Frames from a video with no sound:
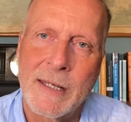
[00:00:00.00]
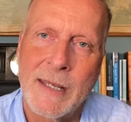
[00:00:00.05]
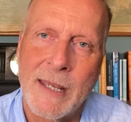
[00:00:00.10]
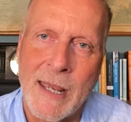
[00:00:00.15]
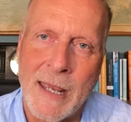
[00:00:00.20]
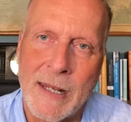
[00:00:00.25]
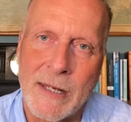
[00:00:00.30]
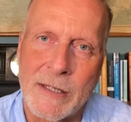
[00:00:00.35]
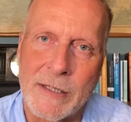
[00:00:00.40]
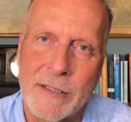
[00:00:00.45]

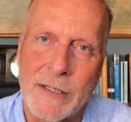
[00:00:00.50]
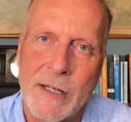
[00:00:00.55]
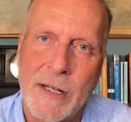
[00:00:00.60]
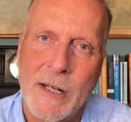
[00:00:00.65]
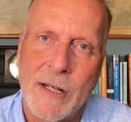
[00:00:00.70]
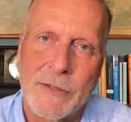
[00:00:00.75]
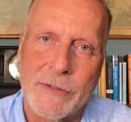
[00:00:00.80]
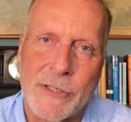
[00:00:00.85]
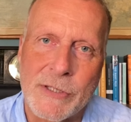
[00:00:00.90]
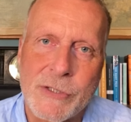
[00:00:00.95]
end.
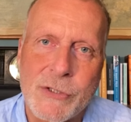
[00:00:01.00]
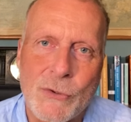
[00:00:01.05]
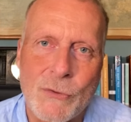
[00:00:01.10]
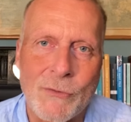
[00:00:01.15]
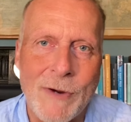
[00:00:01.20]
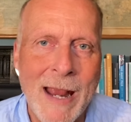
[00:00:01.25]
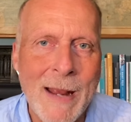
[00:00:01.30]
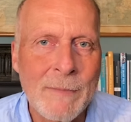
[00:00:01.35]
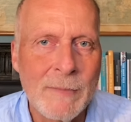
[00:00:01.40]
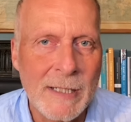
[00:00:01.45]
The
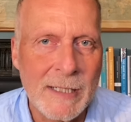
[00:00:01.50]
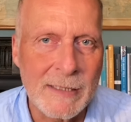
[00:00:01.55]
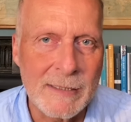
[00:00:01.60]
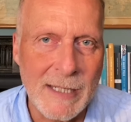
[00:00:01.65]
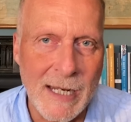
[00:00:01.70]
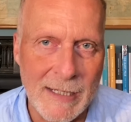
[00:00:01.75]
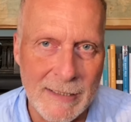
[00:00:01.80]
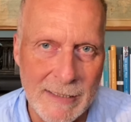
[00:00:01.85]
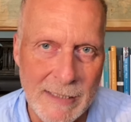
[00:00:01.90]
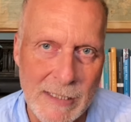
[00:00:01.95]
scrambling
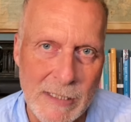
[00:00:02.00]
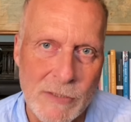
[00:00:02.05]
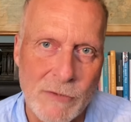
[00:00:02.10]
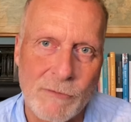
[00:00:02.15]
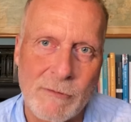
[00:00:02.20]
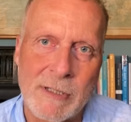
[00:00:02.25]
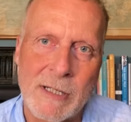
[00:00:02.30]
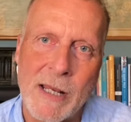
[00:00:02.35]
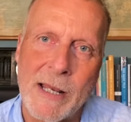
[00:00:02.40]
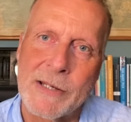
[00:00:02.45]
technique
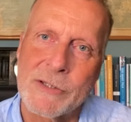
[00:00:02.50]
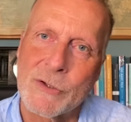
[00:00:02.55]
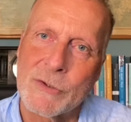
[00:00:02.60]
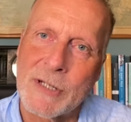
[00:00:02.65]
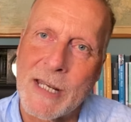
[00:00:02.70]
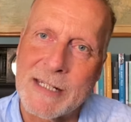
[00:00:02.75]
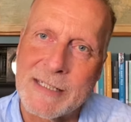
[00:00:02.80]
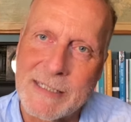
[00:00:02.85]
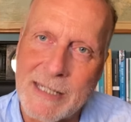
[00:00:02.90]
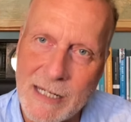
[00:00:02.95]
relies on
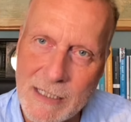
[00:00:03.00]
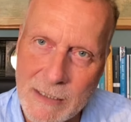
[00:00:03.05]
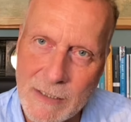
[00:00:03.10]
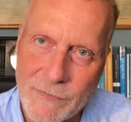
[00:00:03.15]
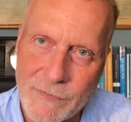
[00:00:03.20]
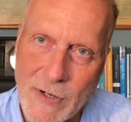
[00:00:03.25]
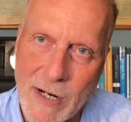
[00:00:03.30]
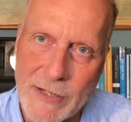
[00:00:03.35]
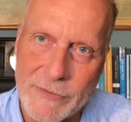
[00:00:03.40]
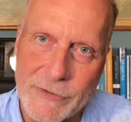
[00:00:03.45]

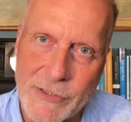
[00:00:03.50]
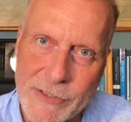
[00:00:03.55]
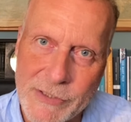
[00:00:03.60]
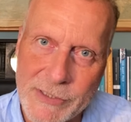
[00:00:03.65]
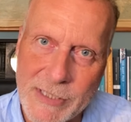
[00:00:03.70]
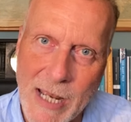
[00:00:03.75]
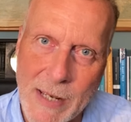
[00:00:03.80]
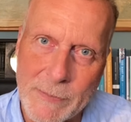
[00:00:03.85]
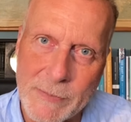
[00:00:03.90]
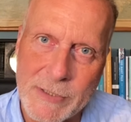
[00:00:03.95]
identifying the
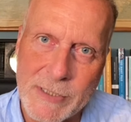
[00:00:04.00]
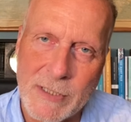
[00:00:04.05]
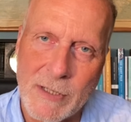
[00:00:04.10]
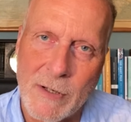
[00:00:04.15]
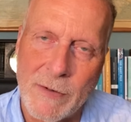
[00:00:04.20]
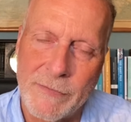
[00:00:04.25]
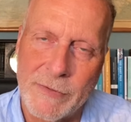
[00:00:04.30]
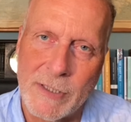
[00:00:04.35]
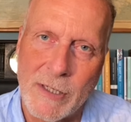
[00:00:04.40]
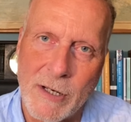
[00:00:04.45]
steps
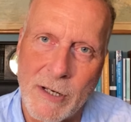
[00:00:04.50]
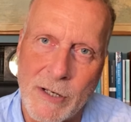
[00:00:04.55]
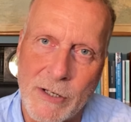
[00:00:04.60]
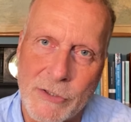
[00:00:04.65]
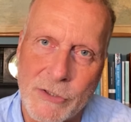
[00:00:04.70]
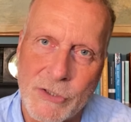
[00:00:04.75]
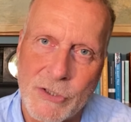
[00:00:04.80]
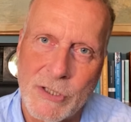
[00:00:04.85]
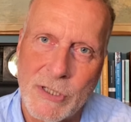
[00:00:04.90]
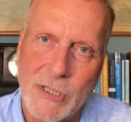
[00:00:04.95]
of the
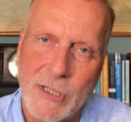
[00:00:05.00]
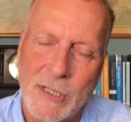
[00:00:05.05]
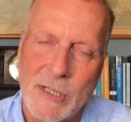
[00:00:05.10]
urge,